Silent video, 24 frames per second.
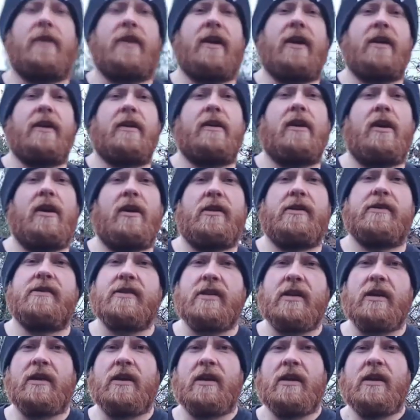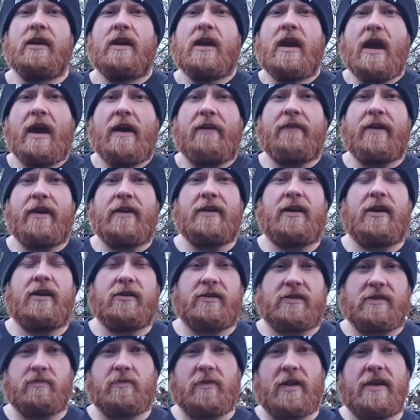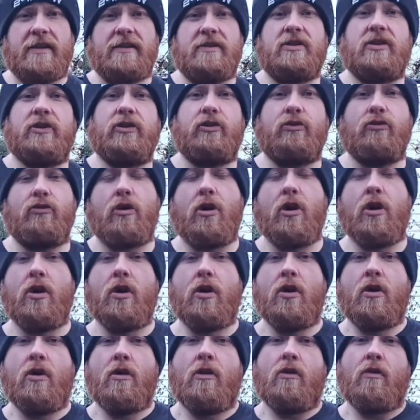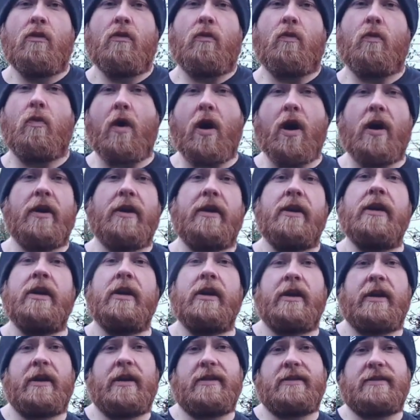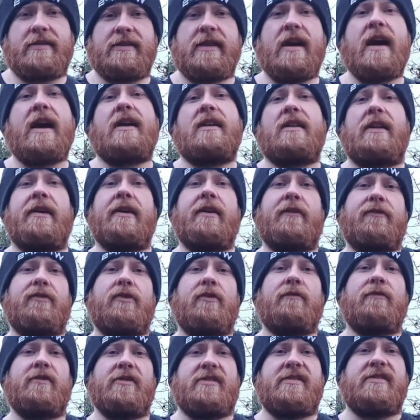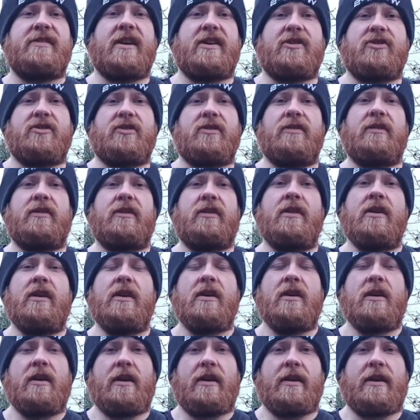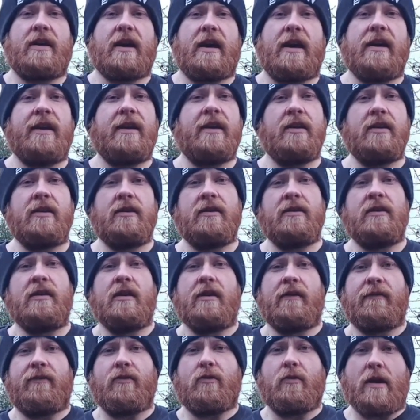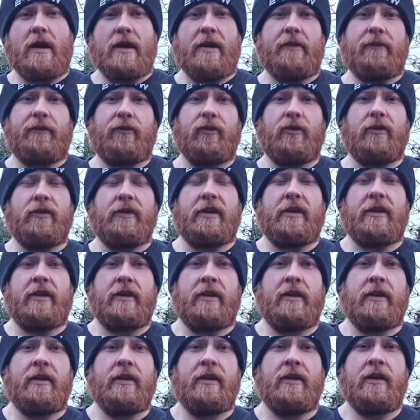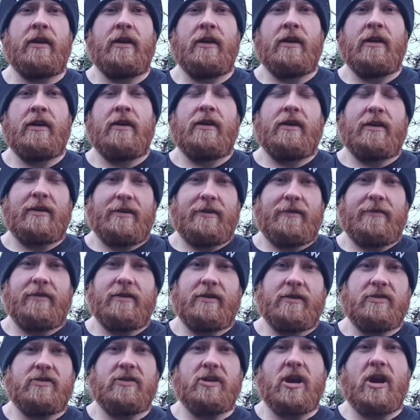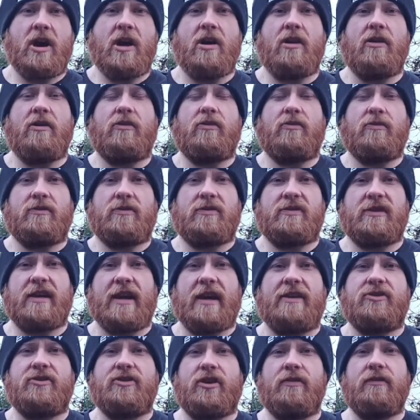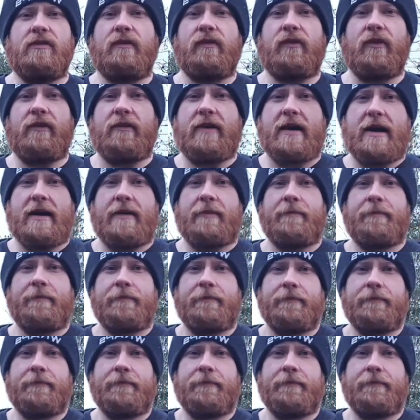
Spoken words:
Okay guys, and then I'll explain to you why exactly I've done this session, okay, the way I've done it. So stay tuned for that.